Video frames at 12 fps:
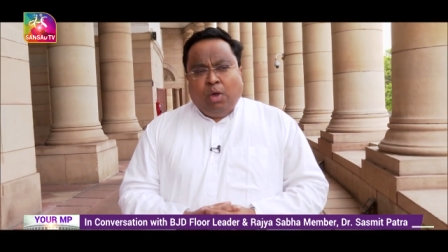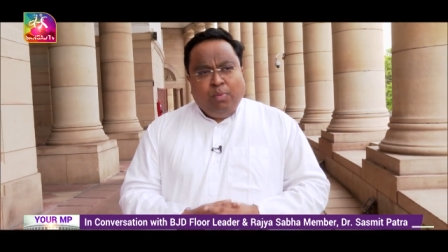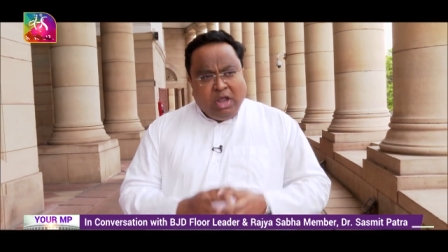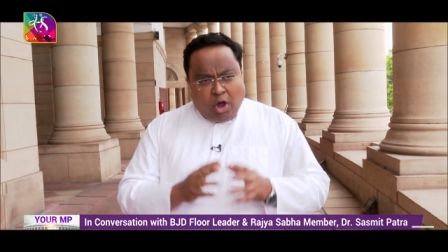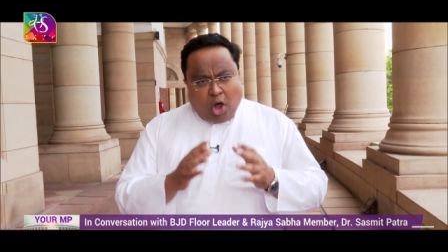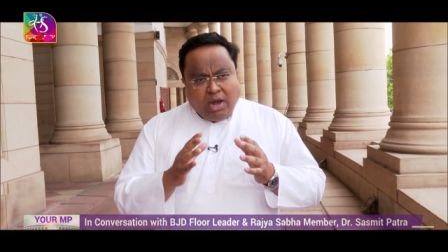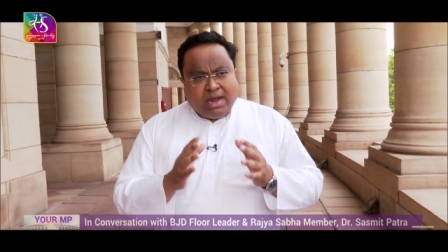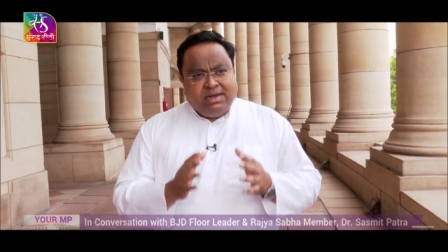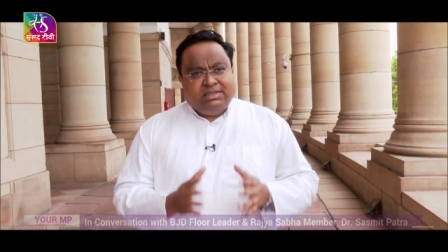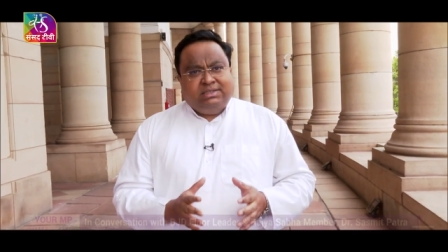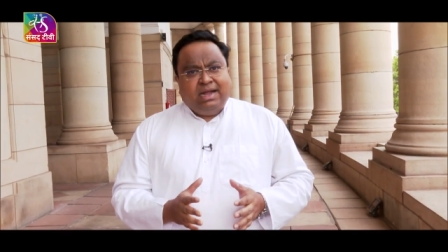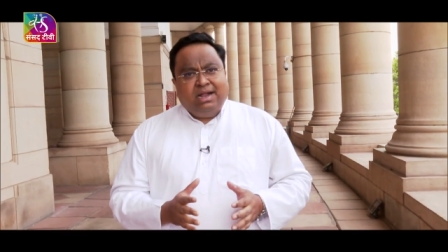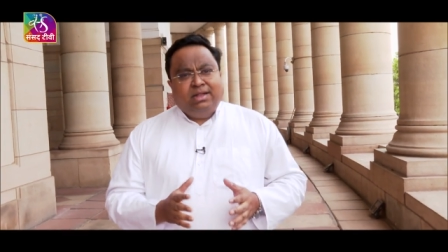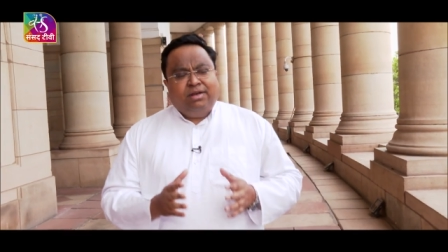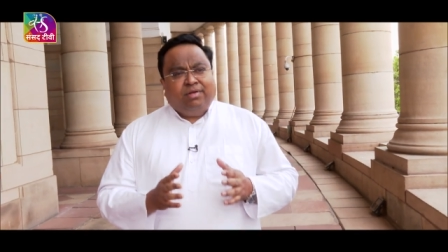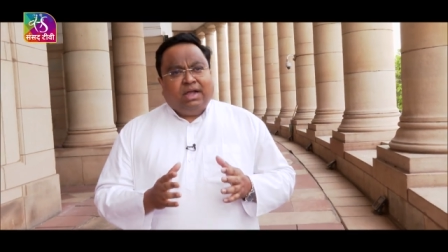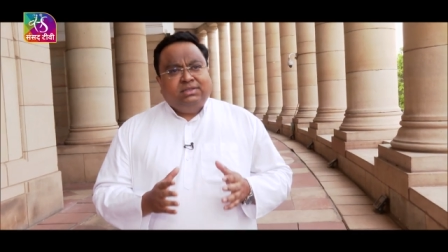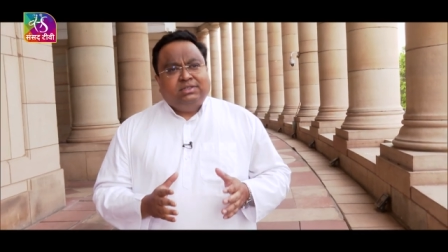We all understand
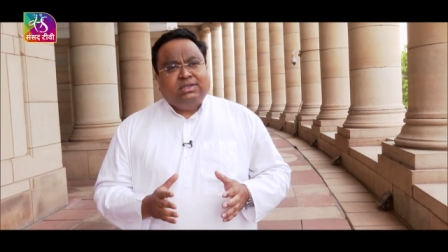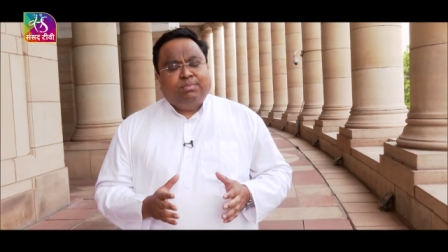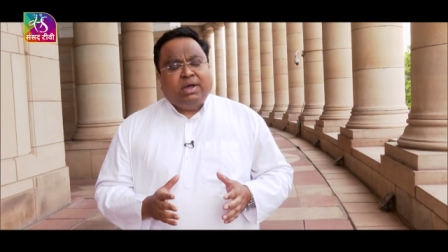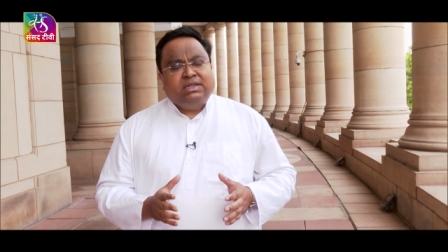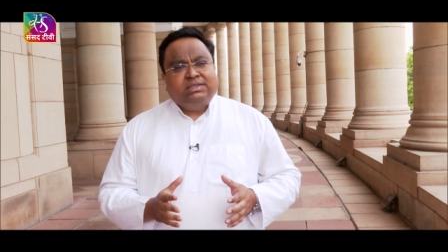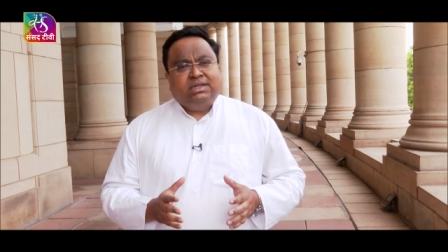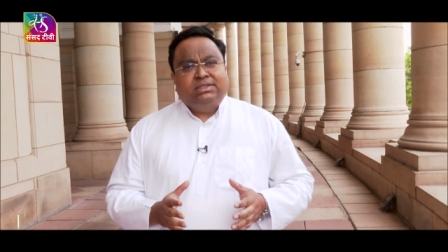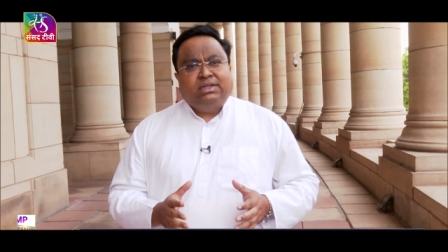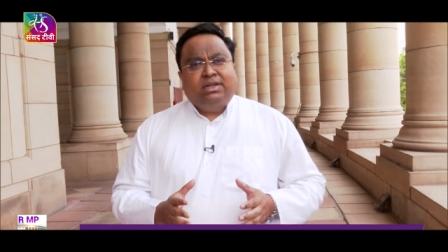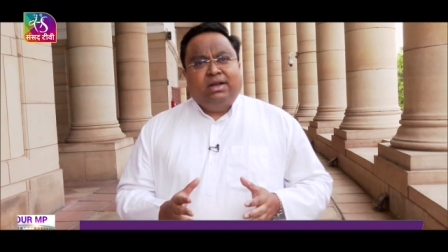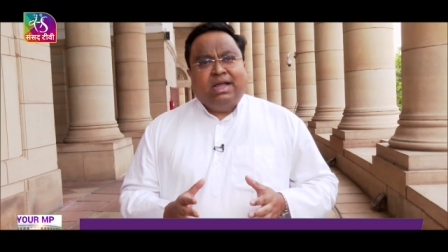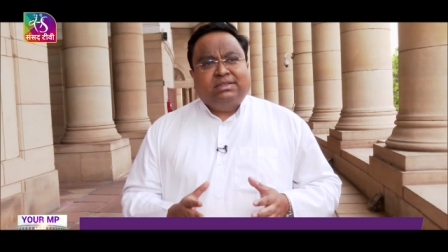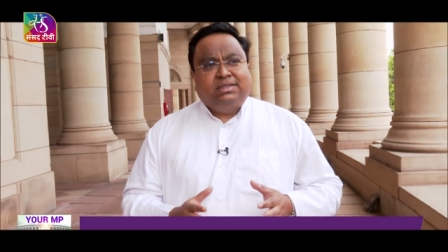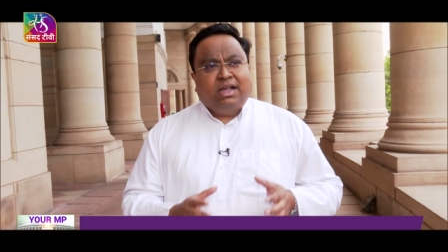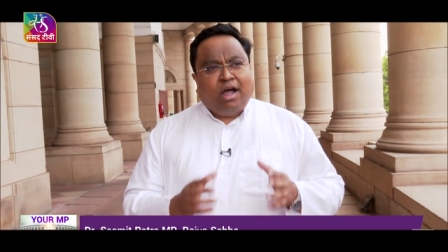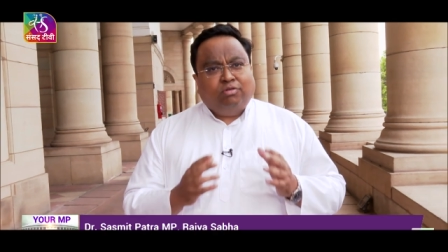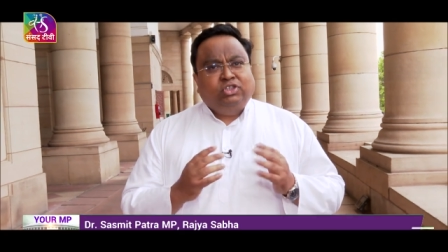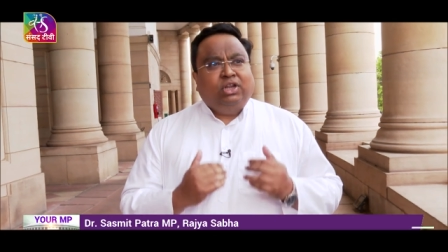that Rajya Sabha is considered as the
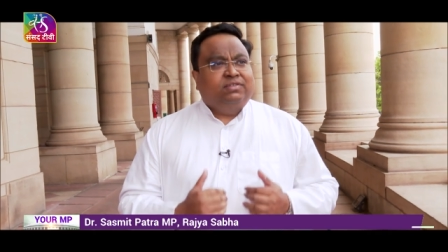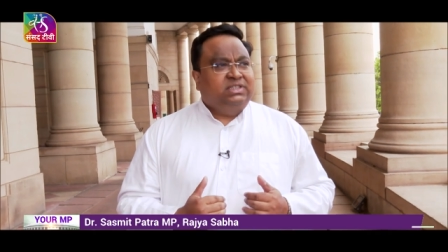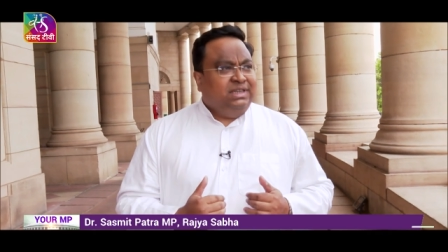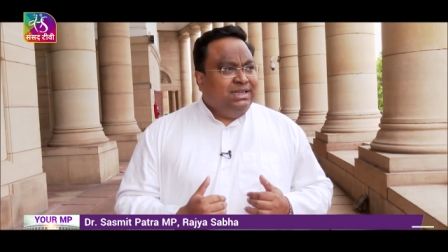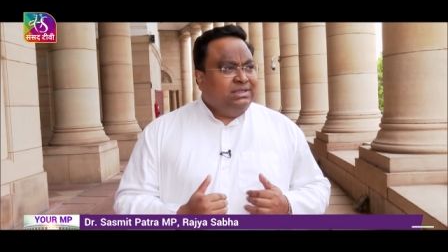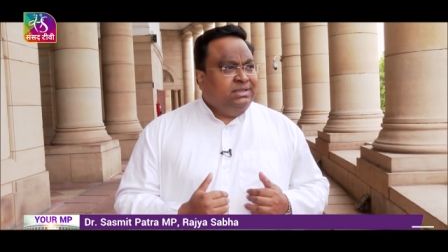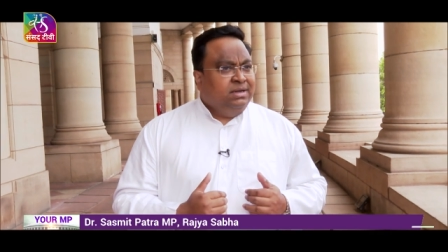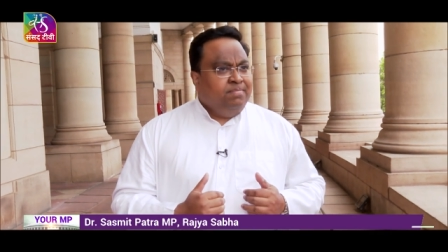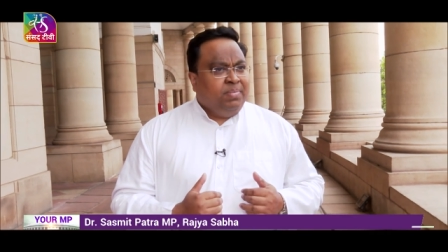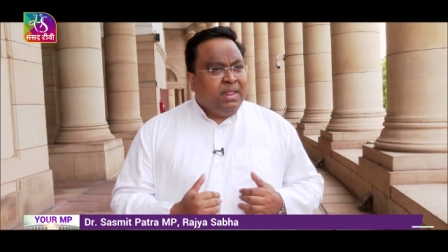Council of States.